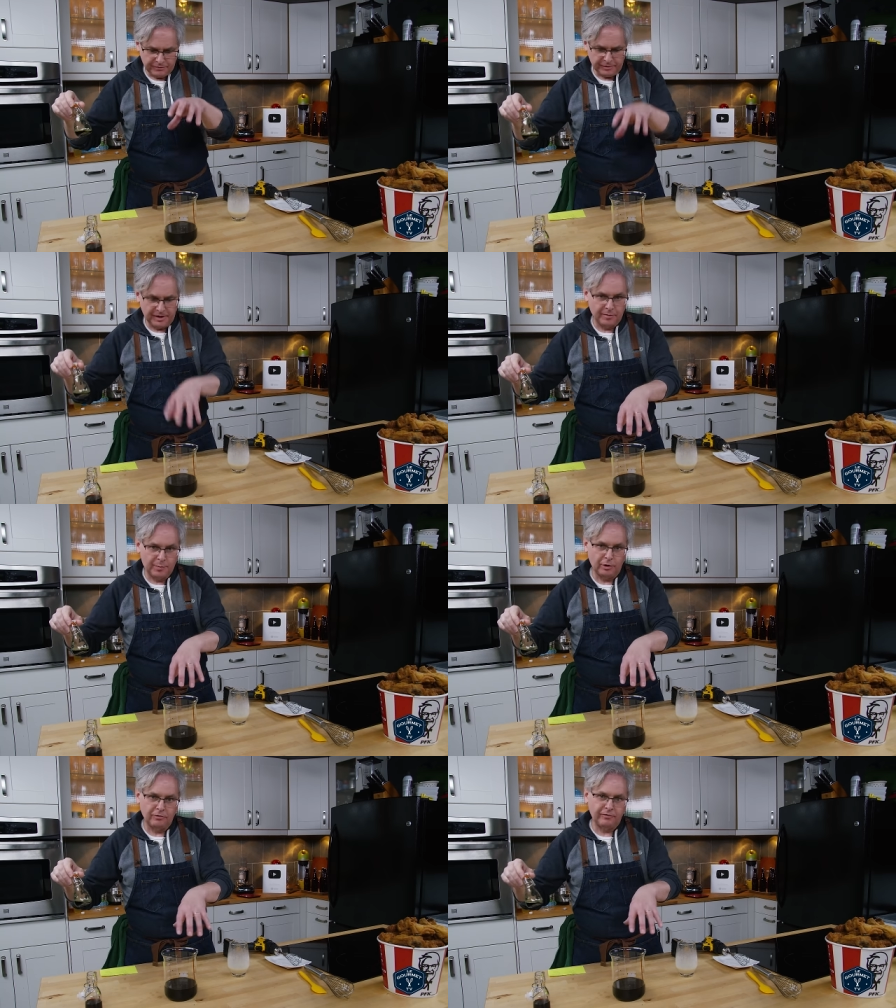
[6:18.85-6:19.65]
flavor
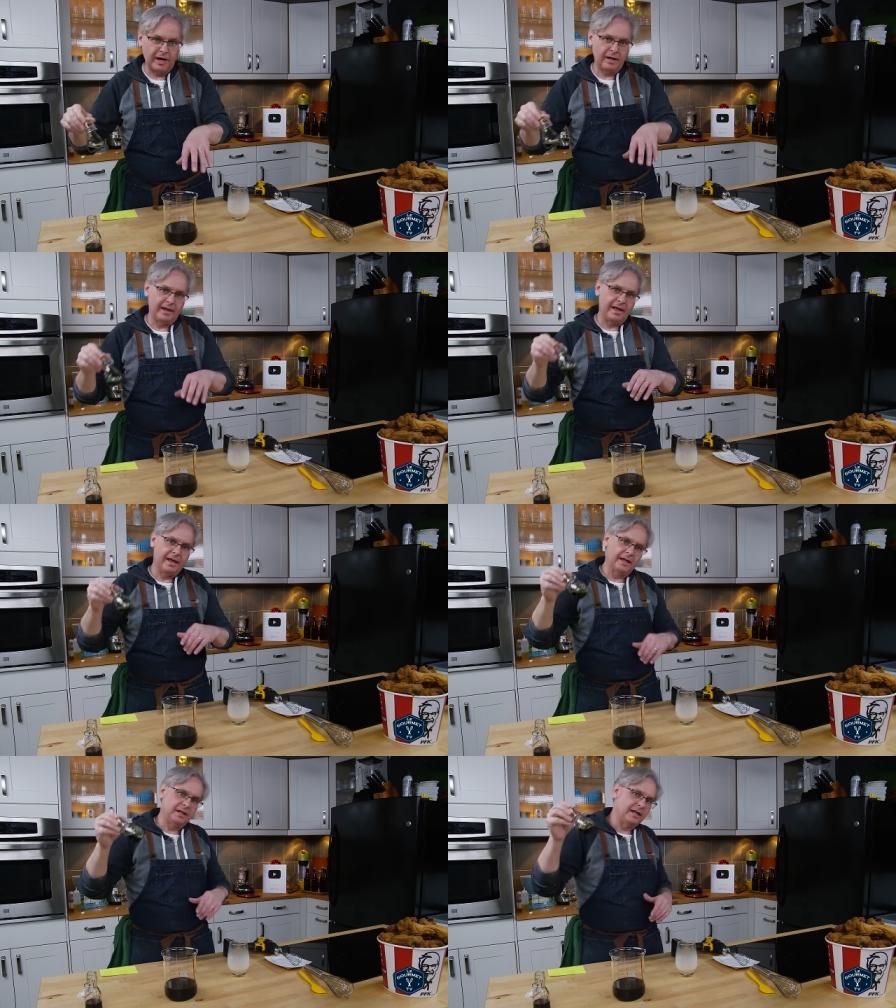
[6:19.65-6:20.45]
profile
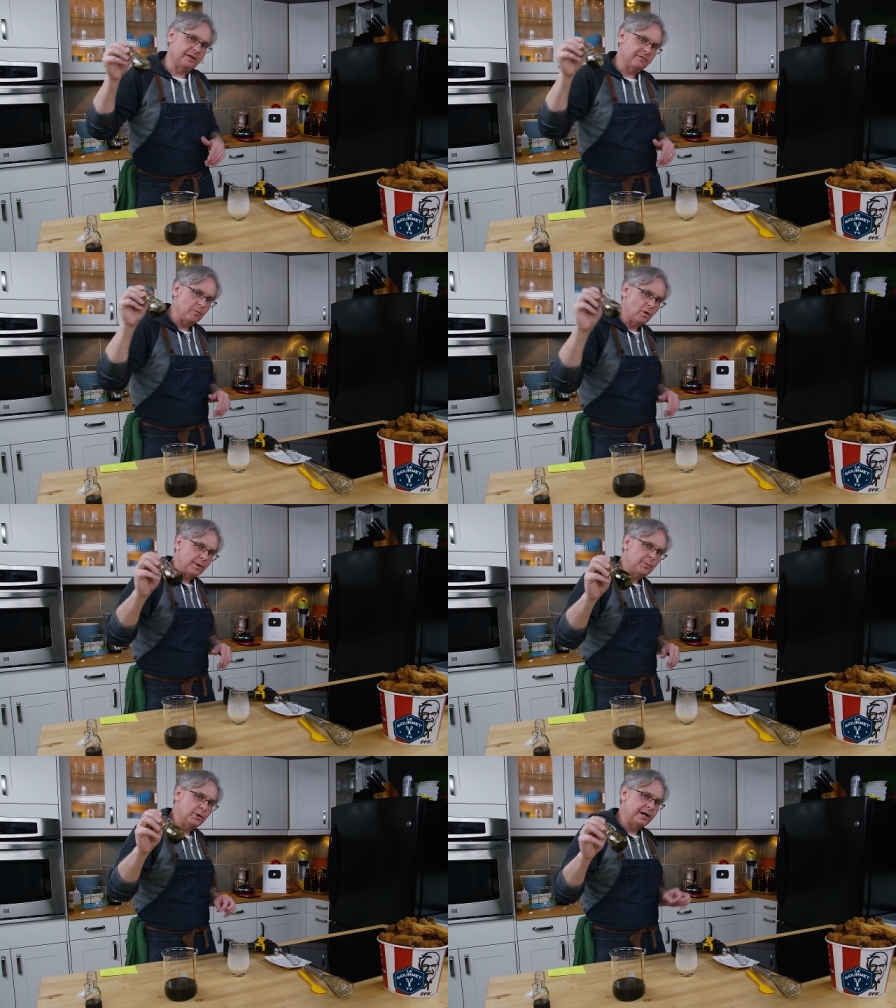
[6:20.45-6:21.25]
and if I
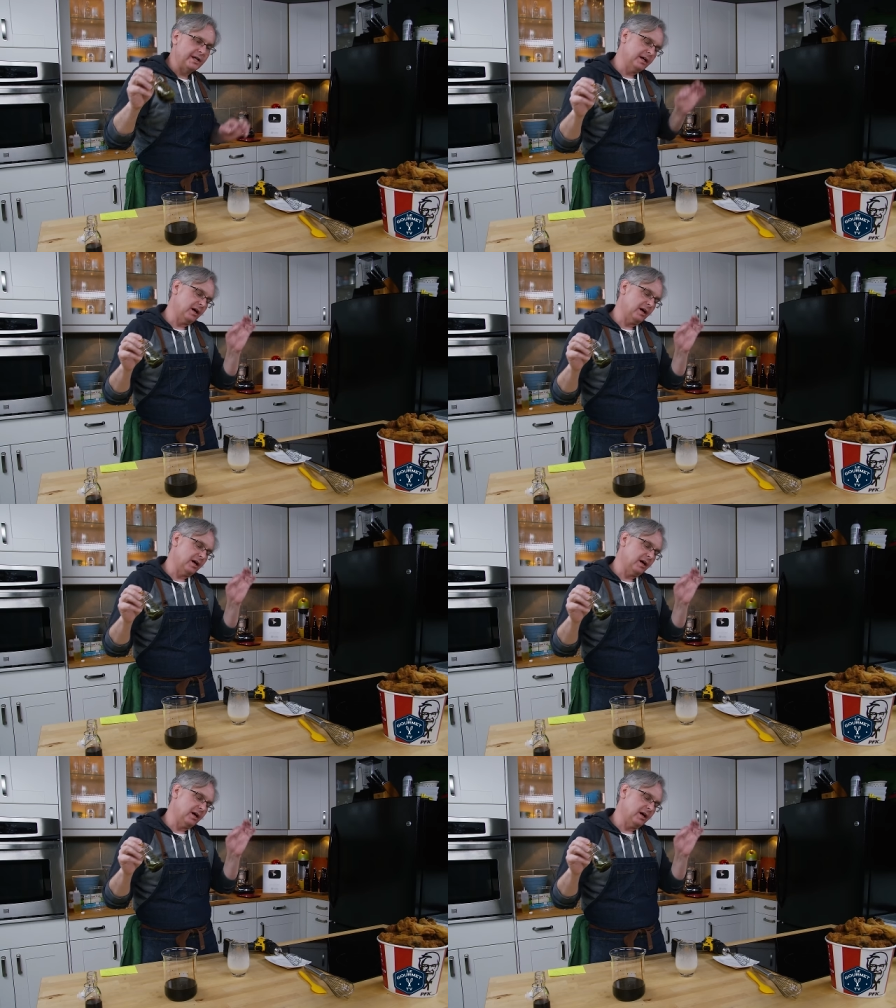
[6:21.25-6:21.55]
wanna put it in,